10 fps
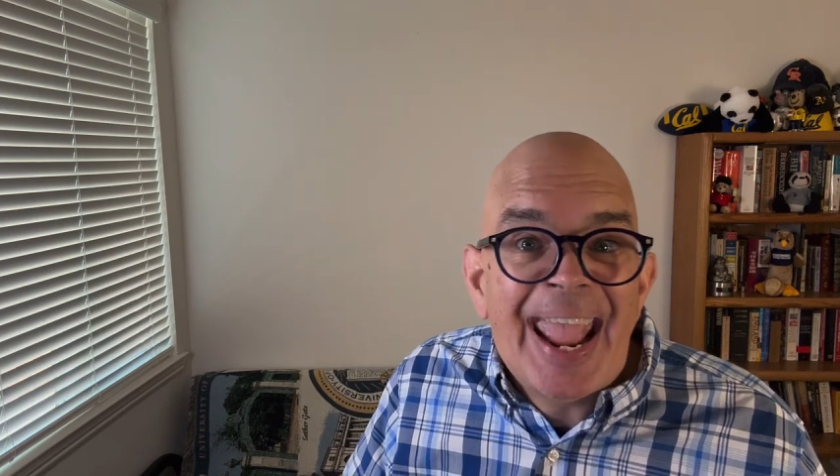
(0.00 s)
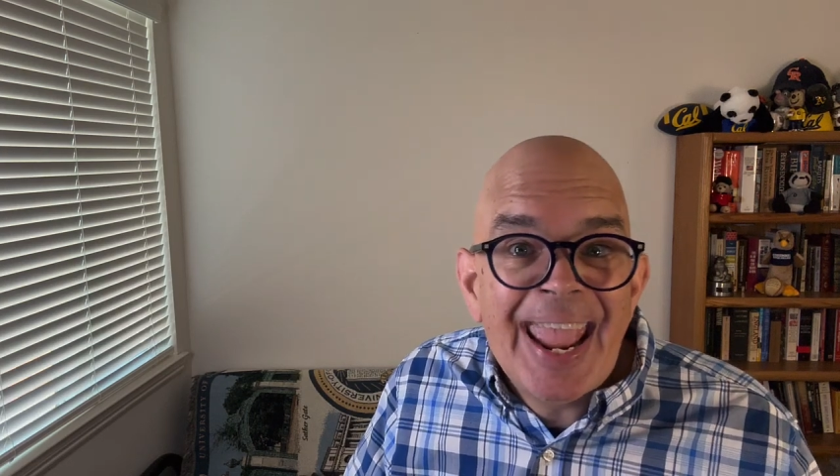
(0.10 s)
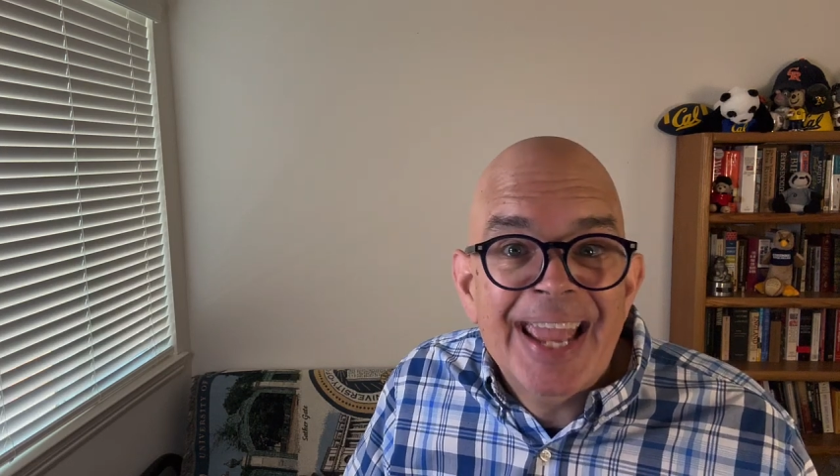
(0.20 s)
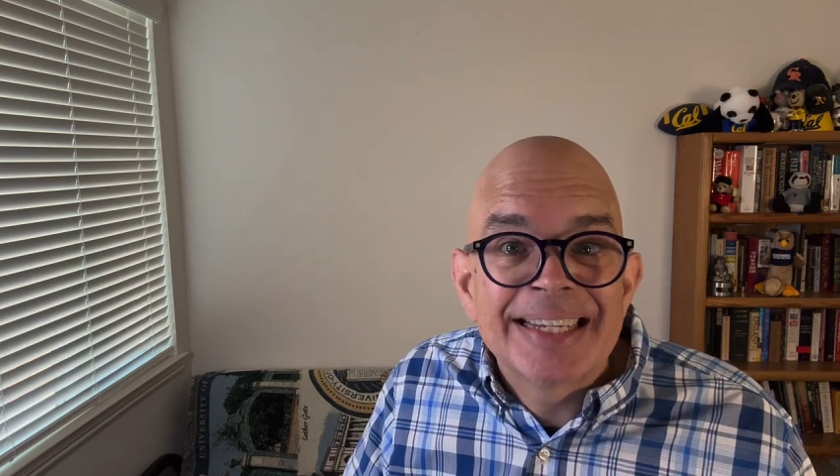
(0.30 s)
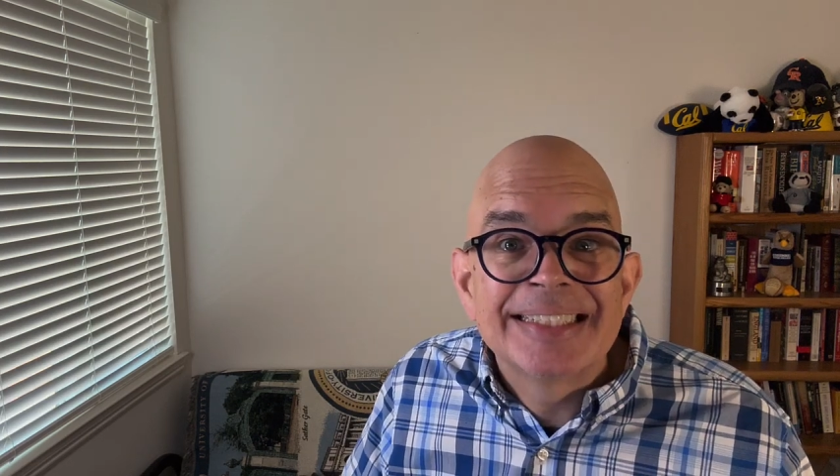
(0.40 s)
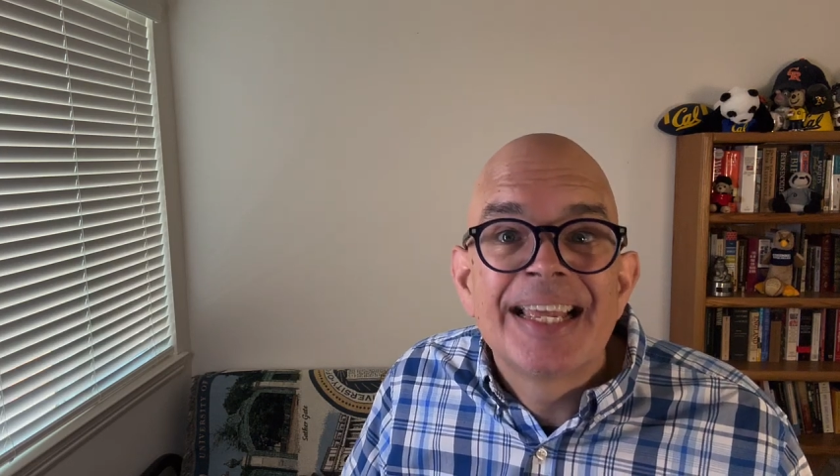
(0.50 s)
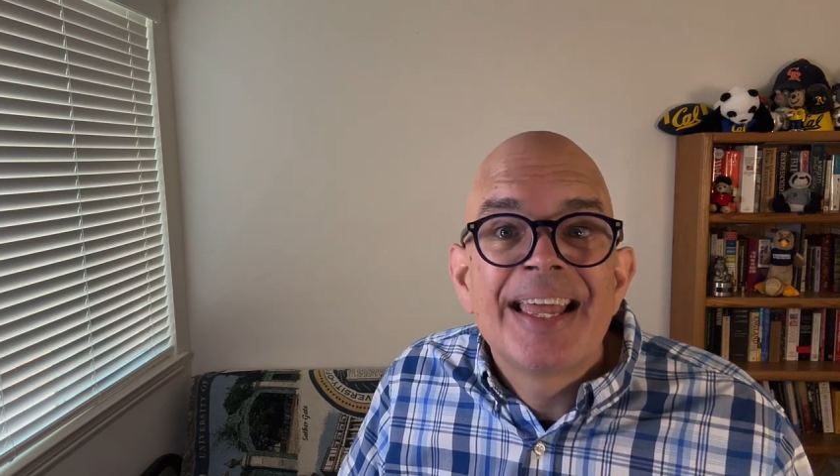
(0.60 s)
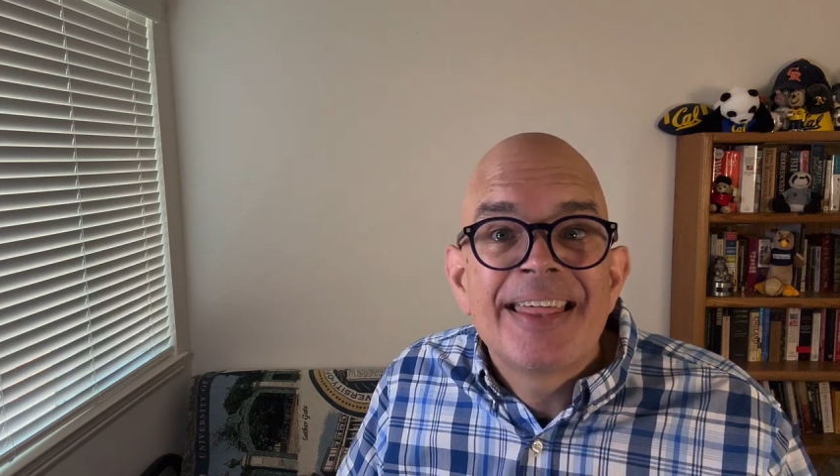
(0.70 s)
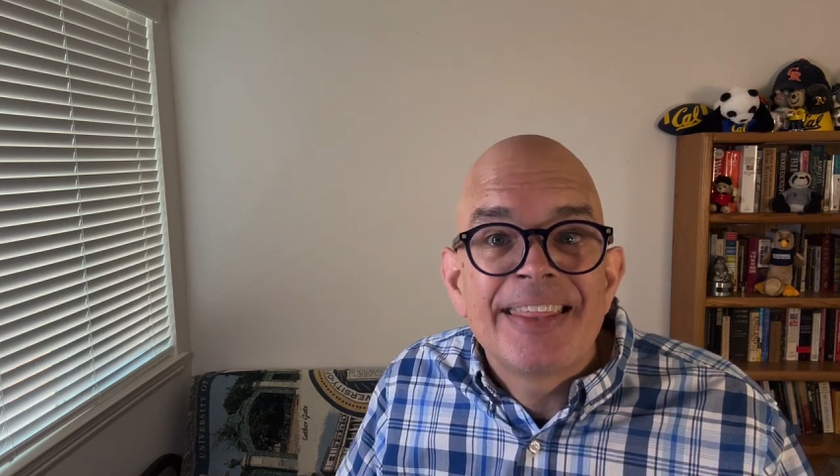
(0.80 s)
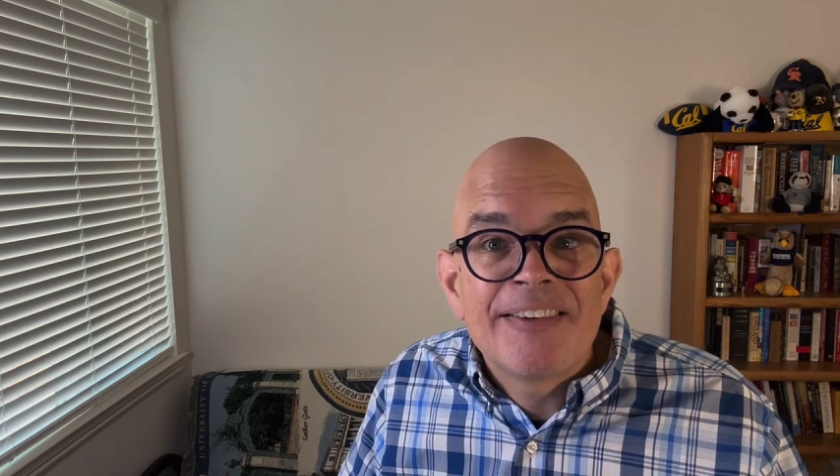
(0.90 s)
and
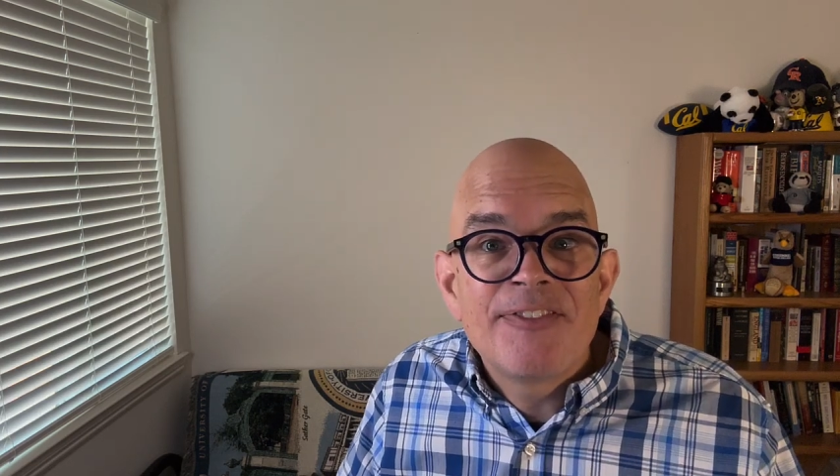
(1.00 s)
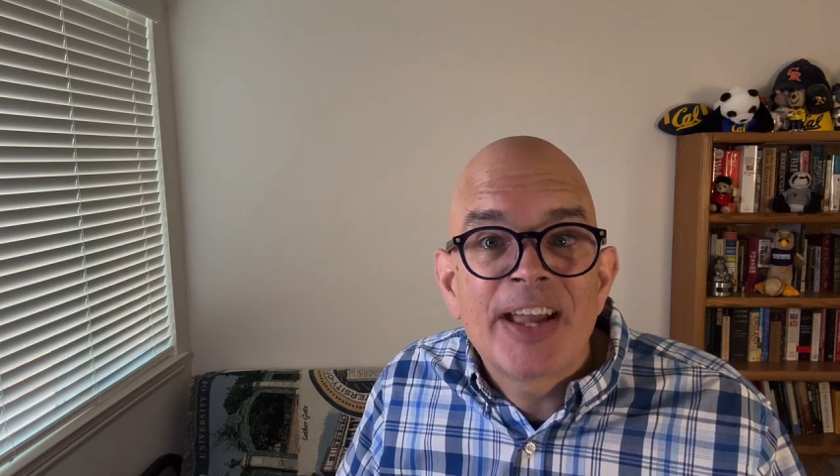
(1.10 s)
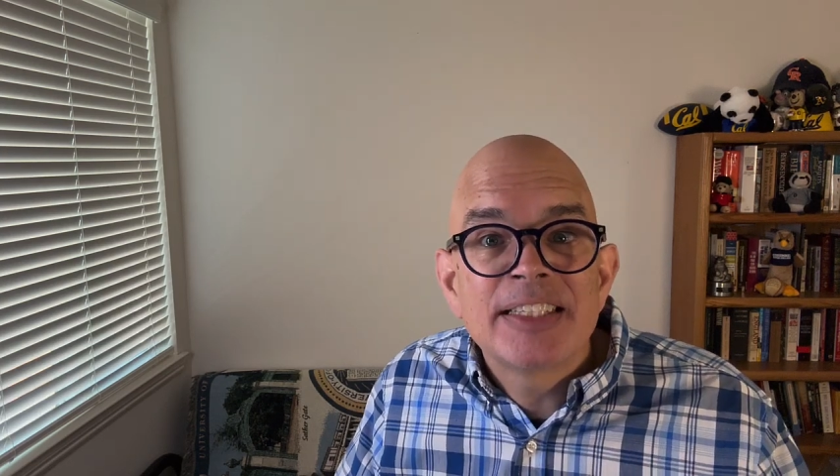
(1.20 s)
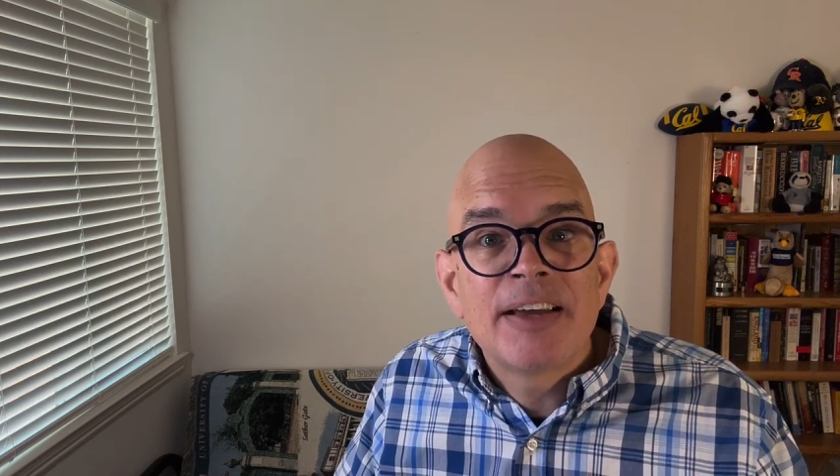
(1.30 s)
the effect